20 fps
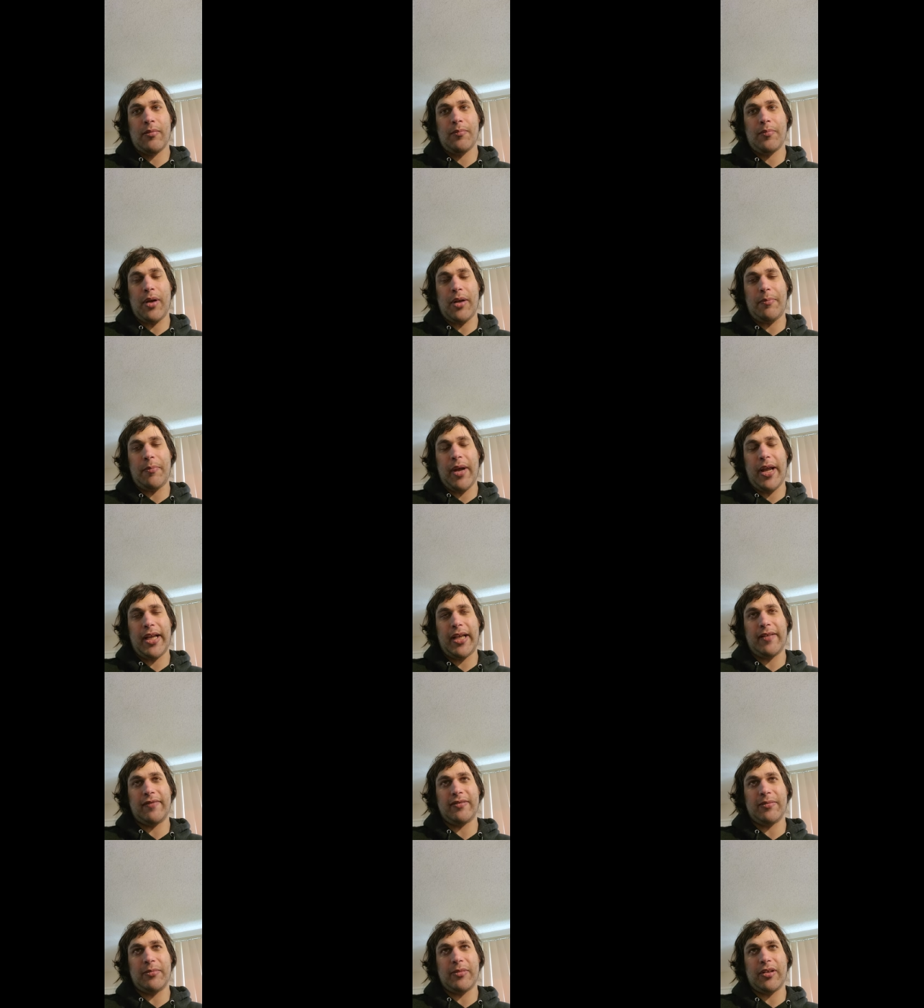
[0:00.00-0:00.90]
But Mike
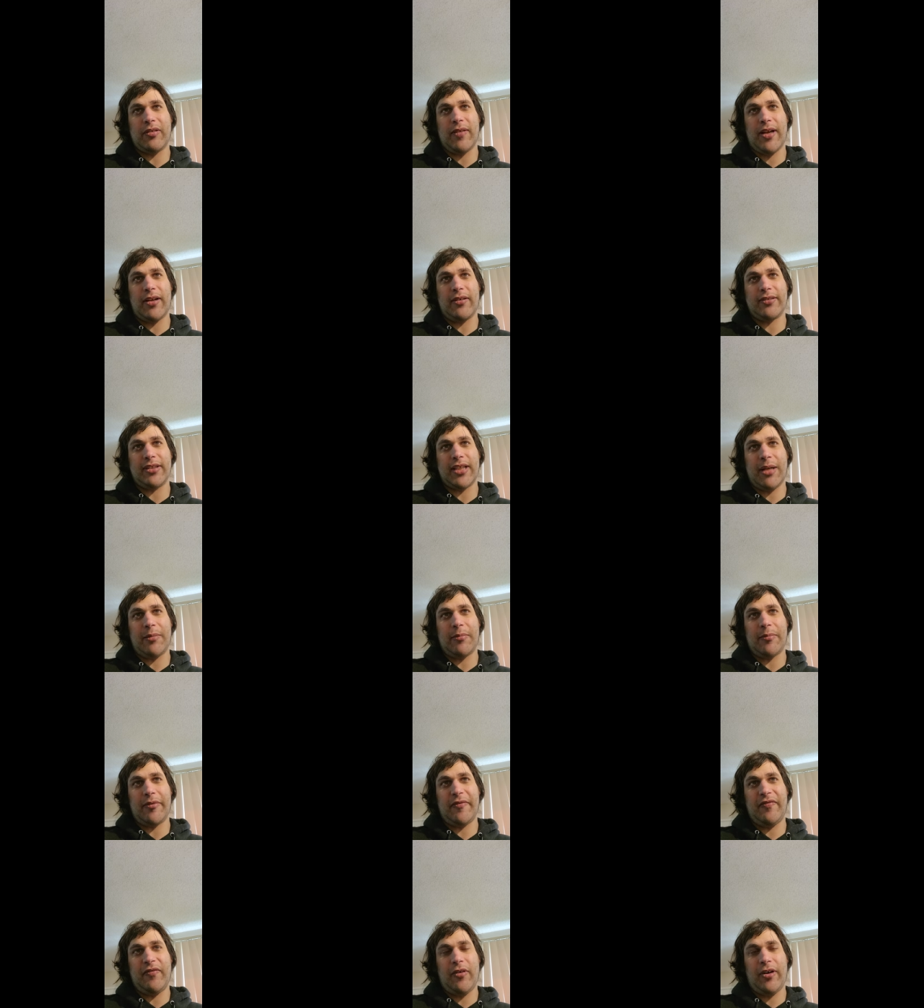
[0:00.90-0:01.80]
gives him the Quasar
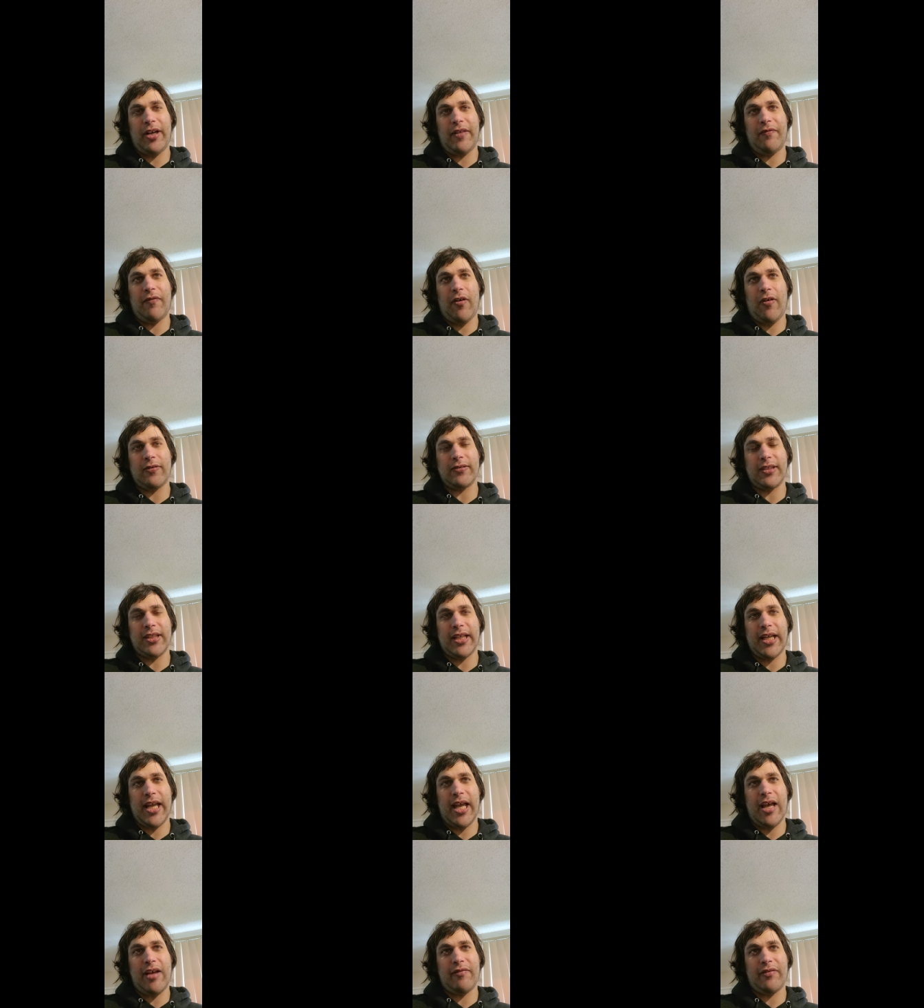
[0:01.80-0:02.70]
Saber before he falls in the
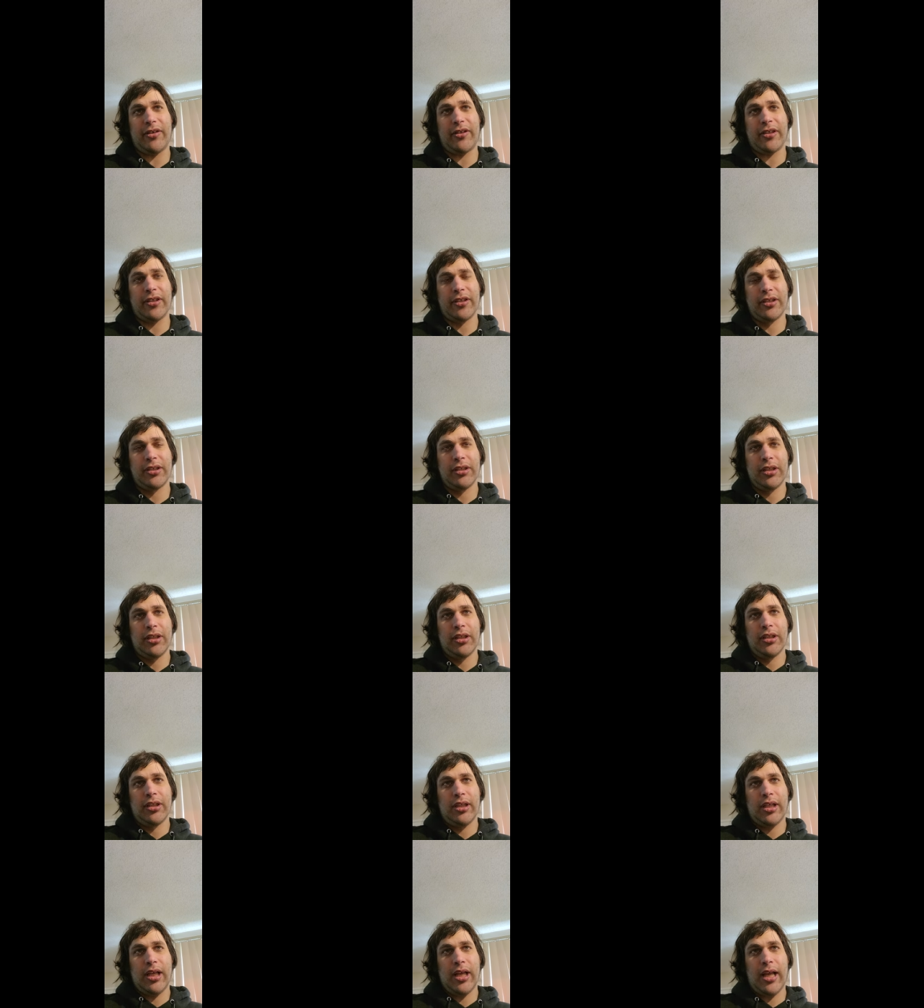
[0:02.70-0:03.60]
cavern
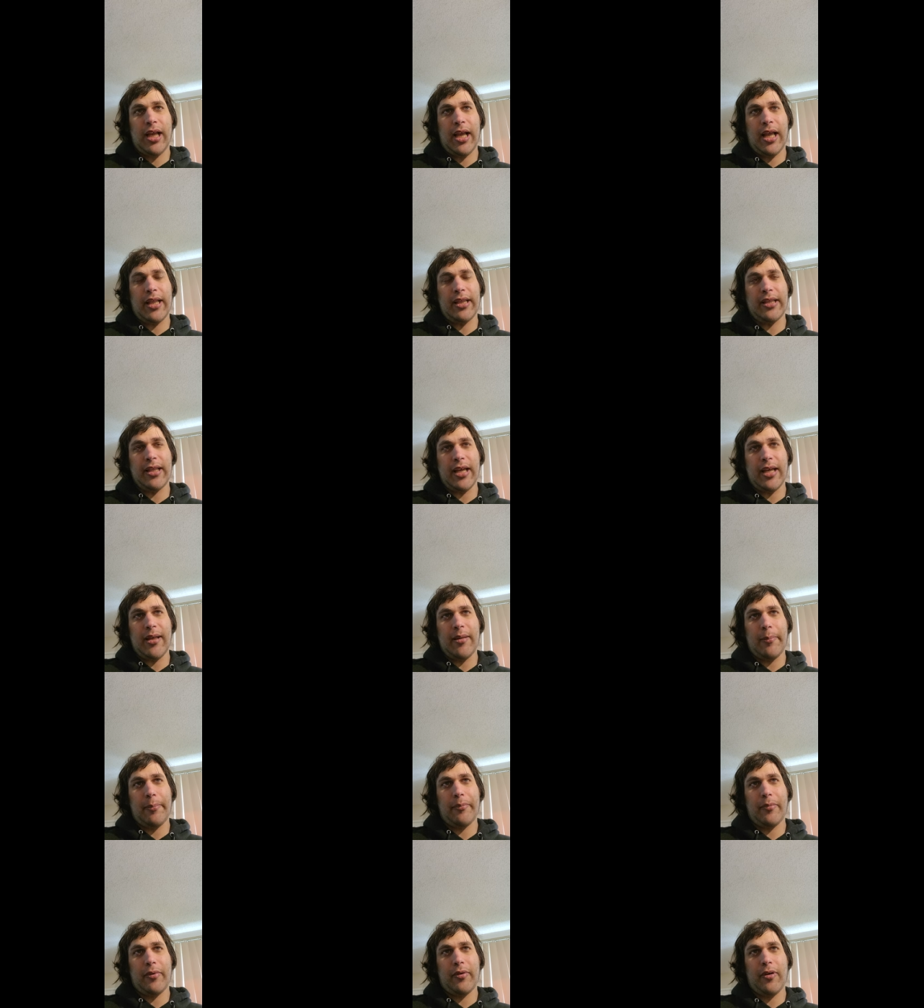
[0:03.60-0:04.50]
and
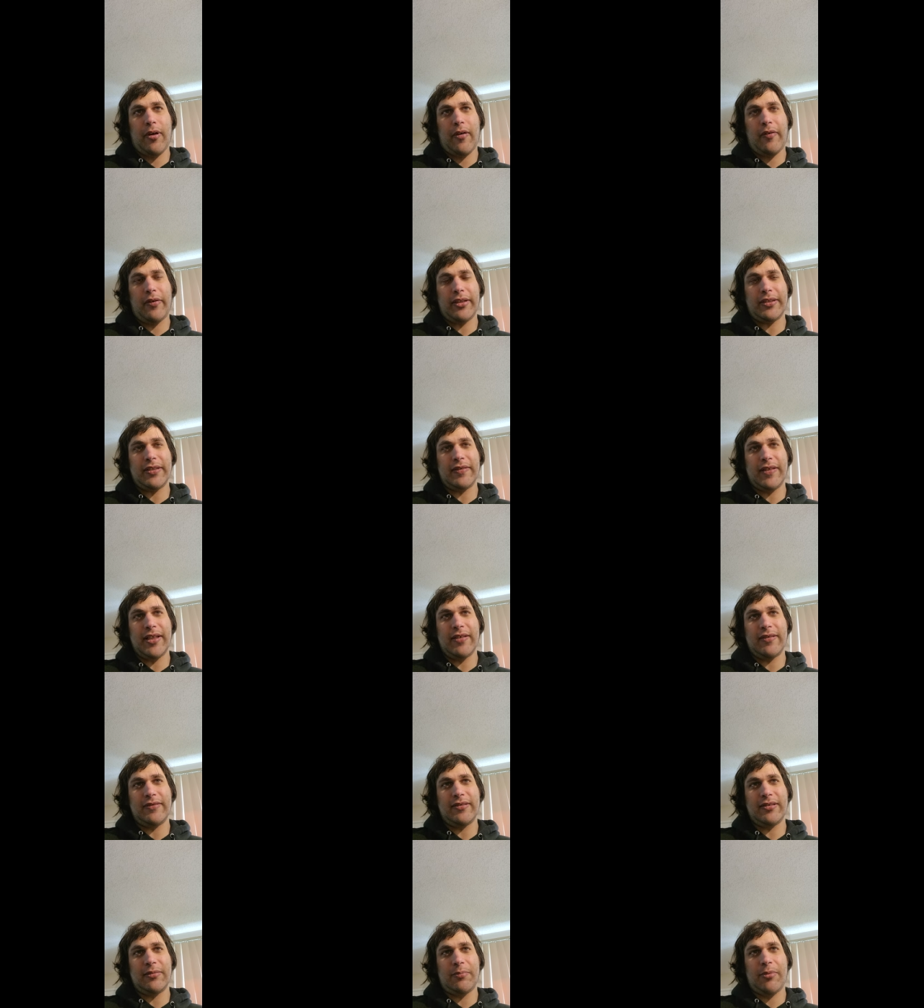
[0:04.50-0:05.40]
um, Raleigh
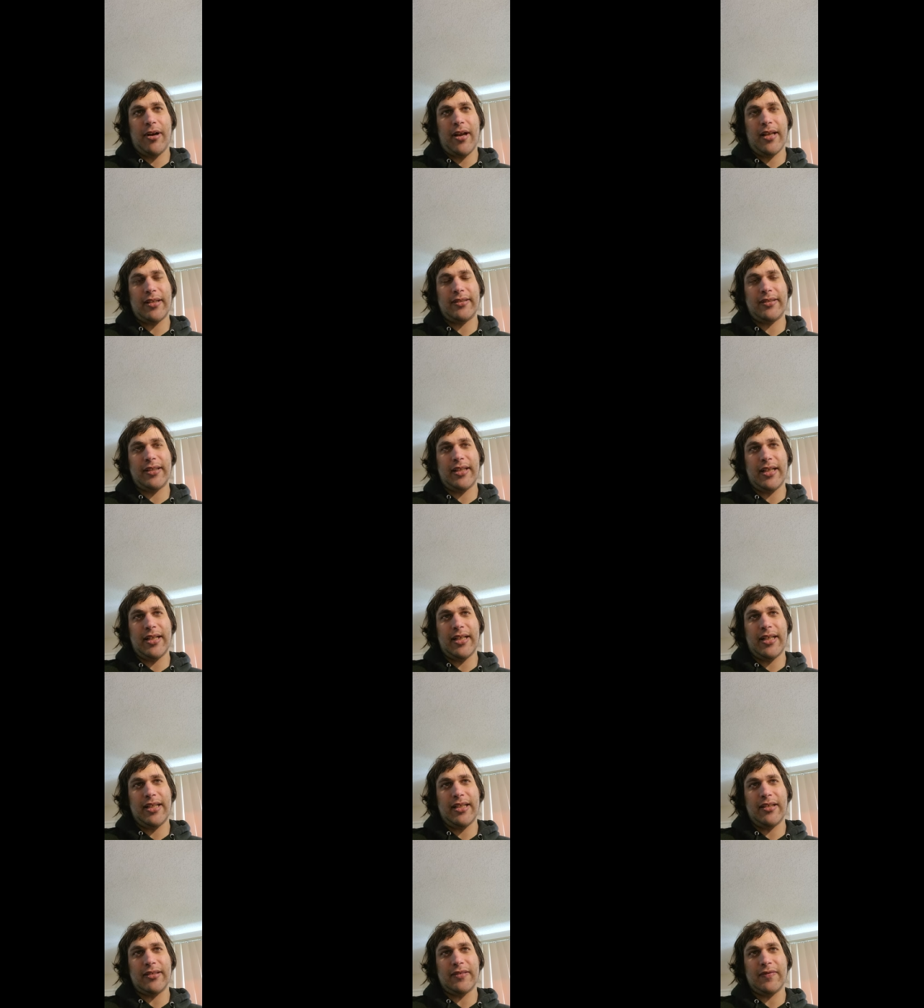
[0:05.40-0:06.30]
Leo's depressed that
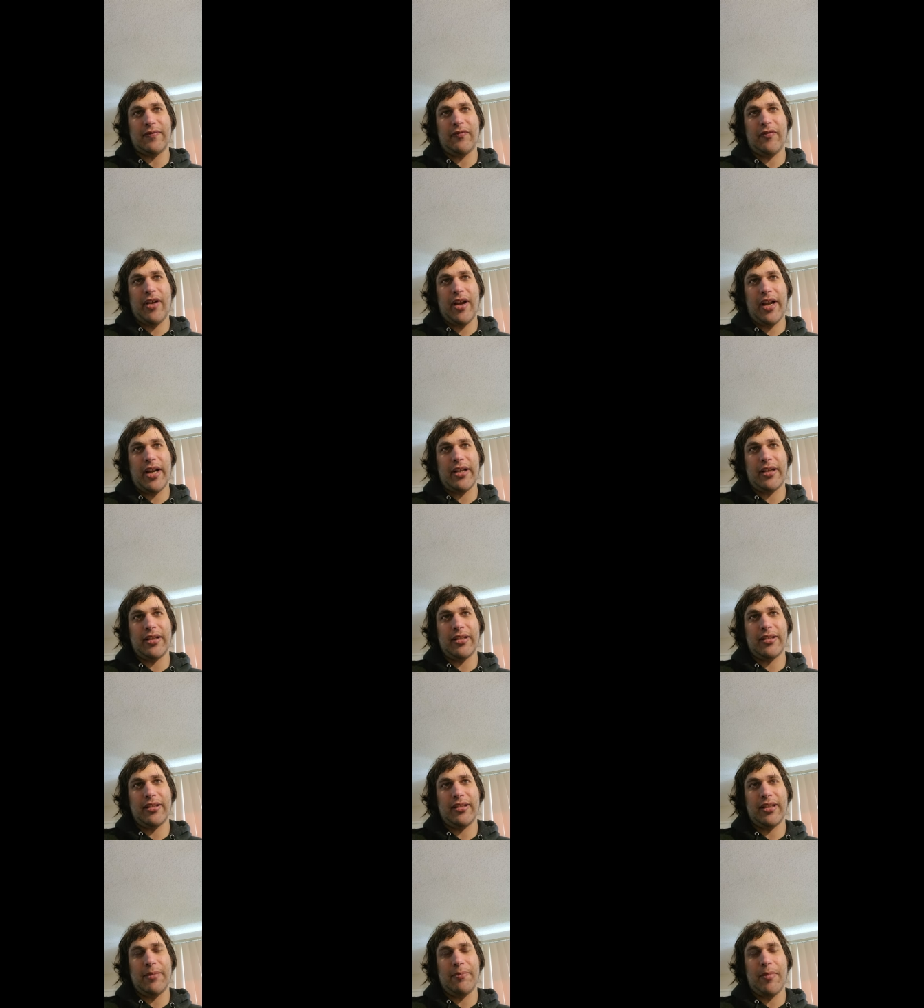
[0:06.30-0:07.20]
he doesn't find
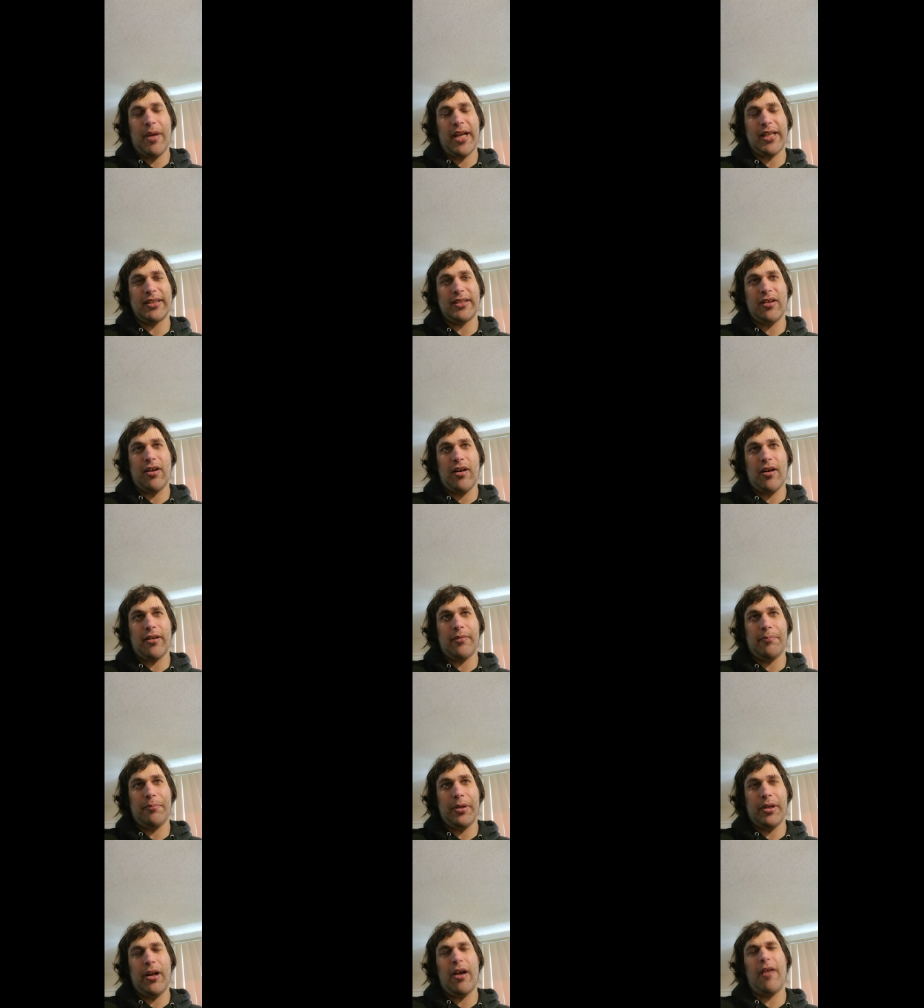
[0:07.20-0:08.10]
that Mike's
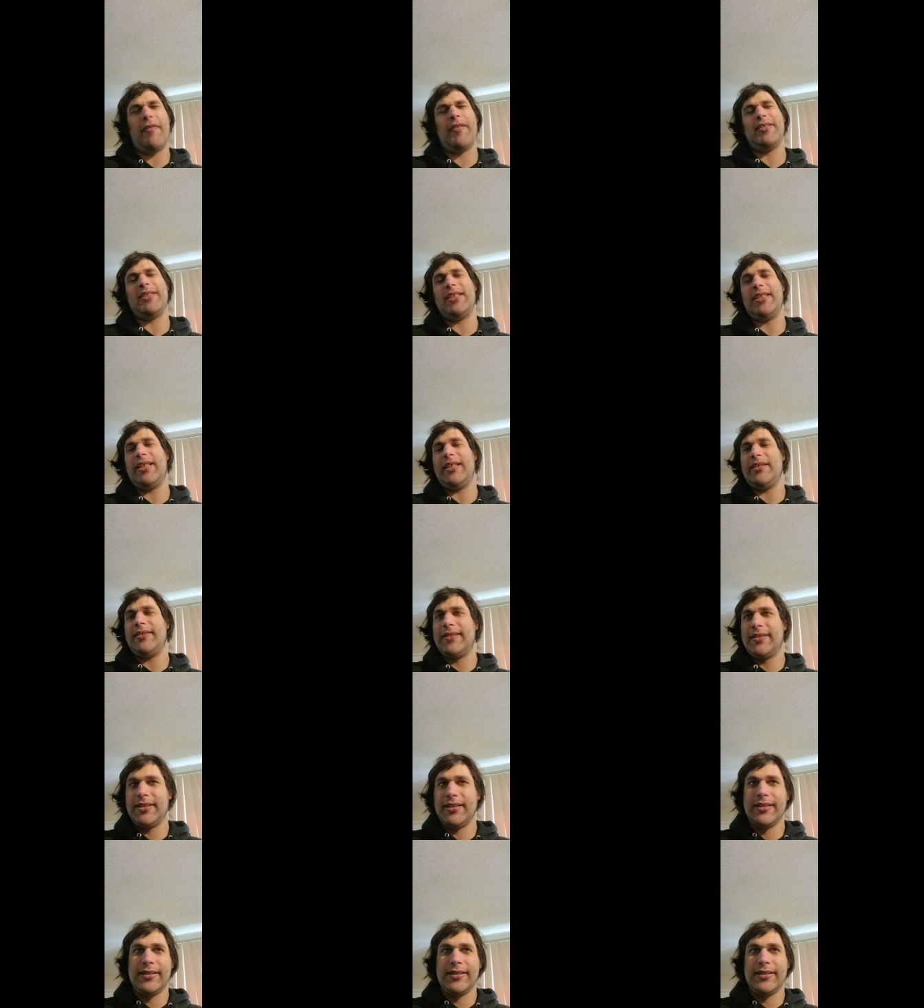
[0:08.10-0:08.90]
gone. But obviously,